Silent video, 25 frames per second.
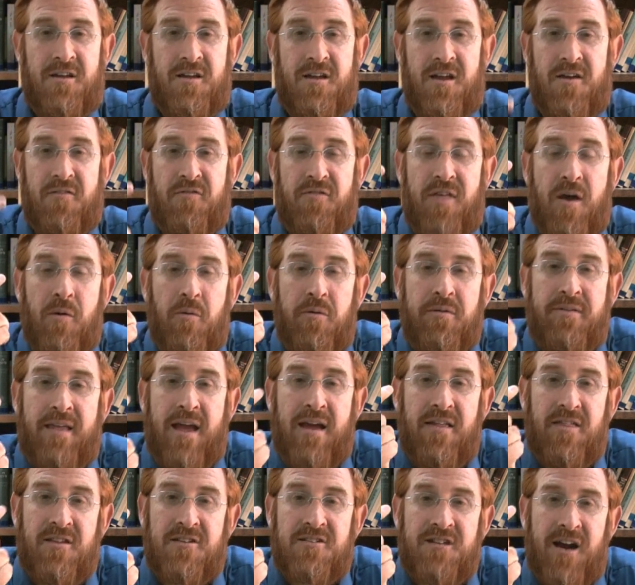if they would
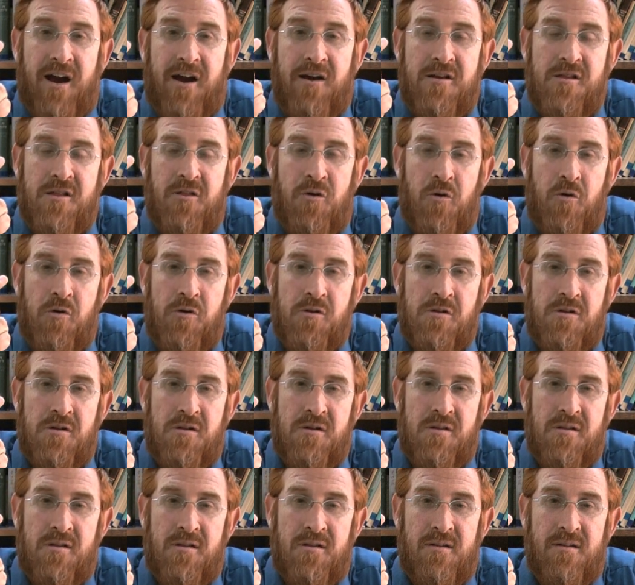take the chariots and the
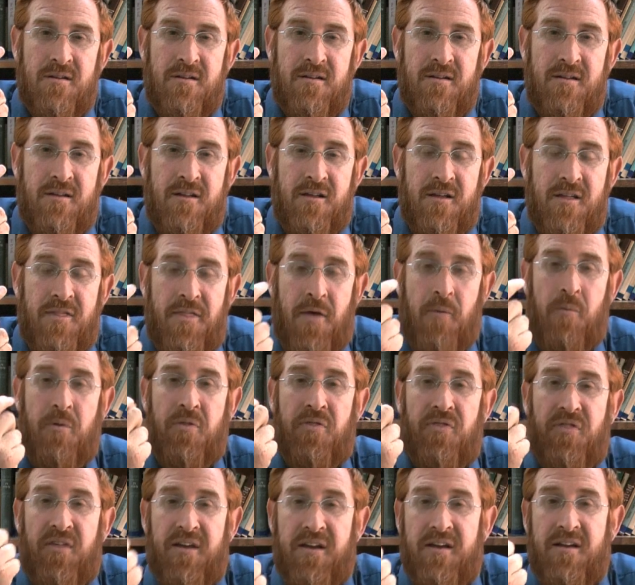horses, they
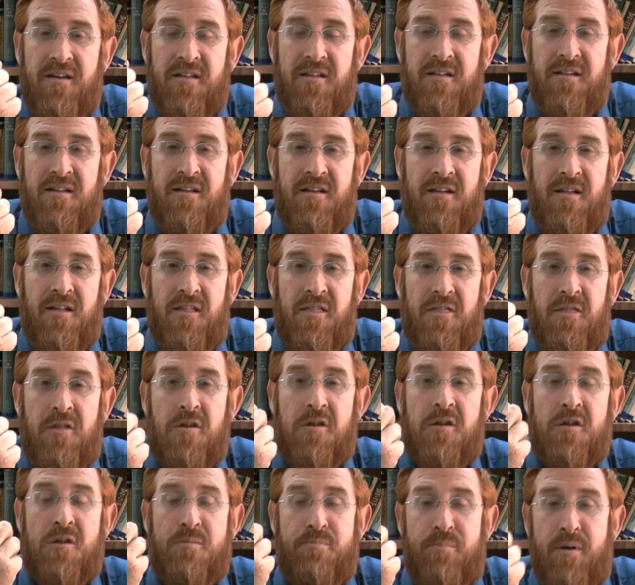would think
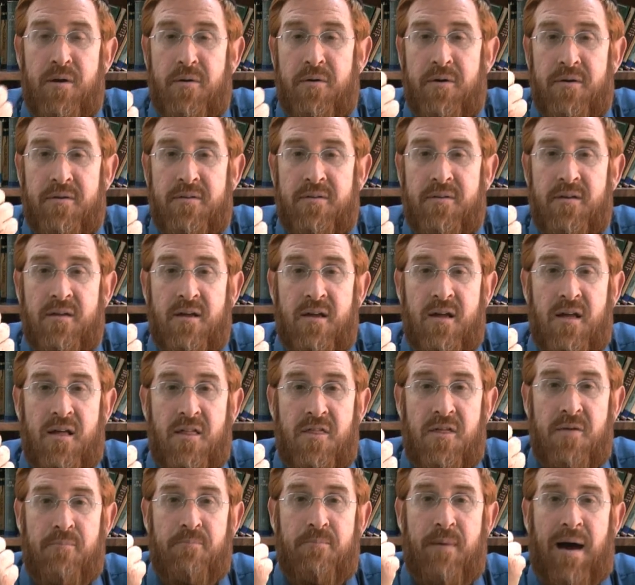the spirit,
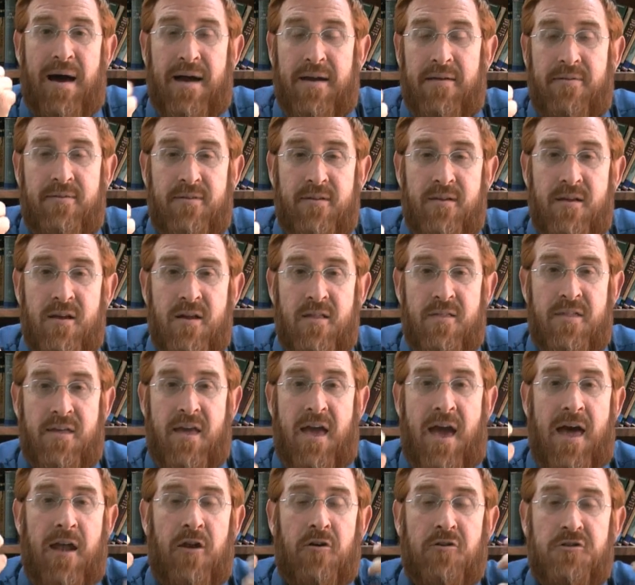the might,
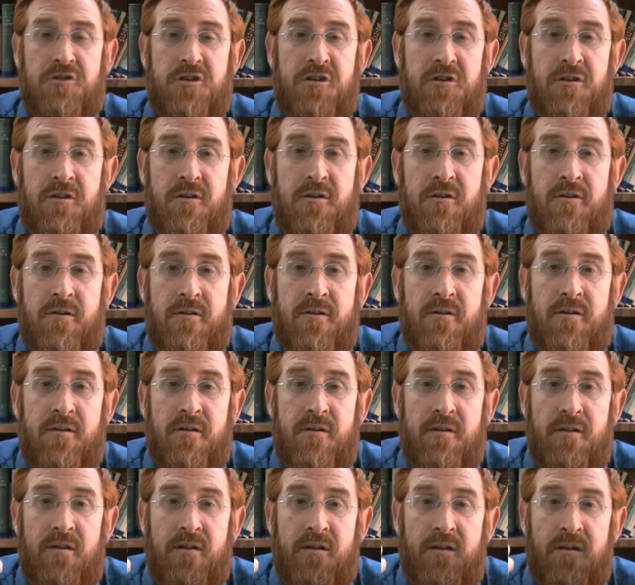the energy,
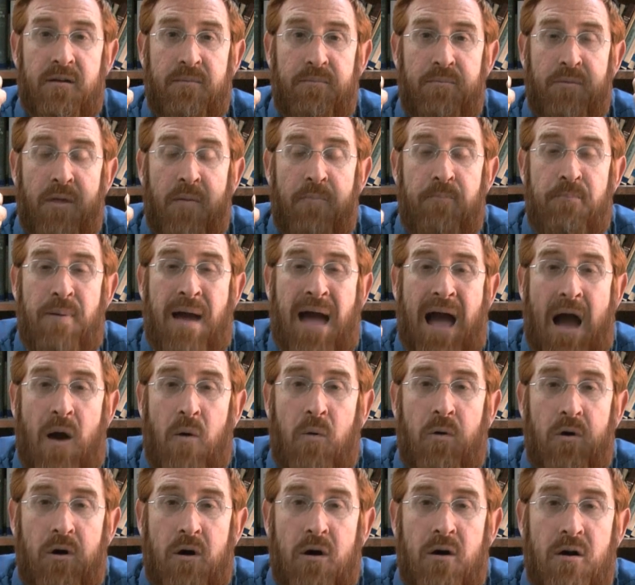the
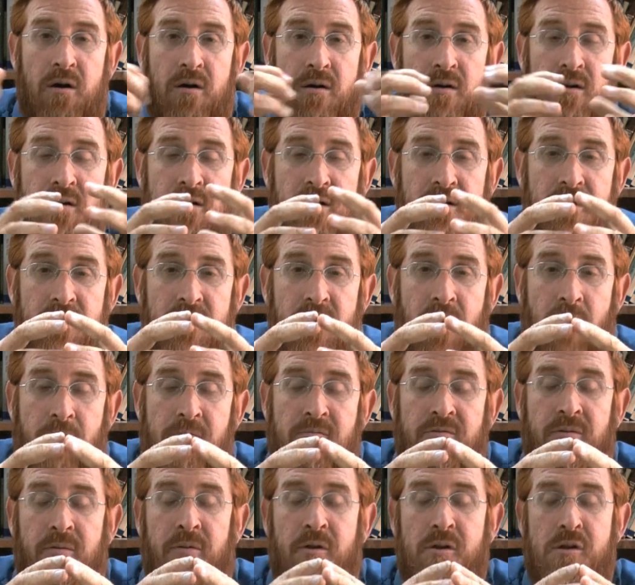power
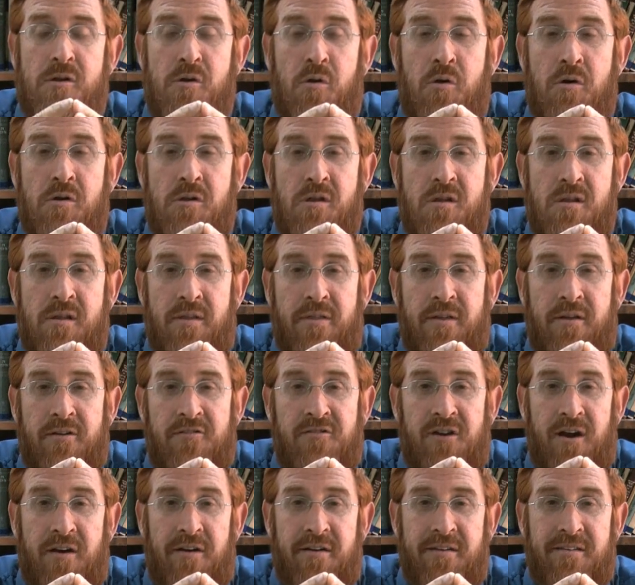comes from the horses and the
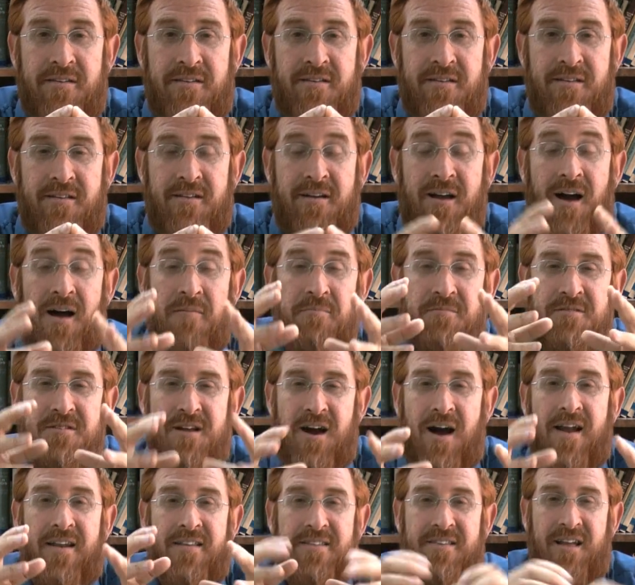chariots. Comes
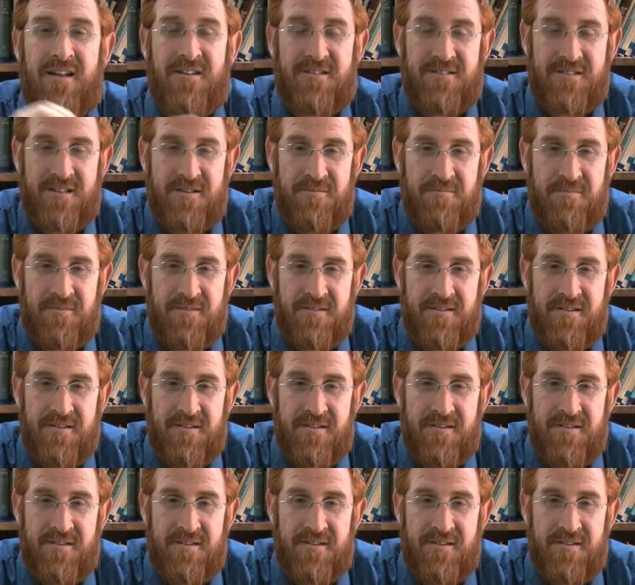God and tells them.